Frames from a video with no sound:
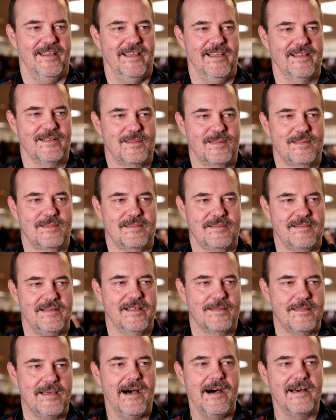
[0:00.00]

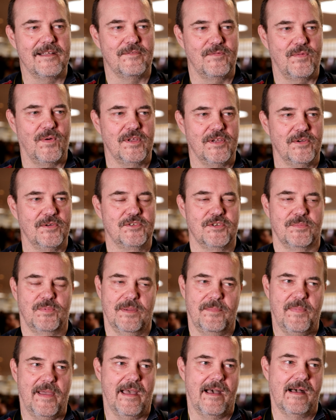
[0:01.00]
it's harder for you to
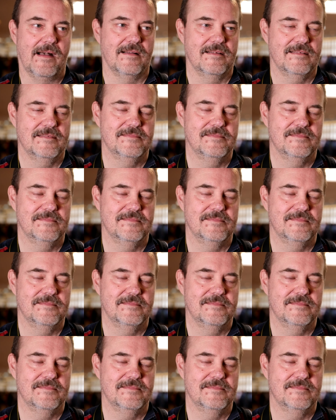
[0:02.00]
prepare.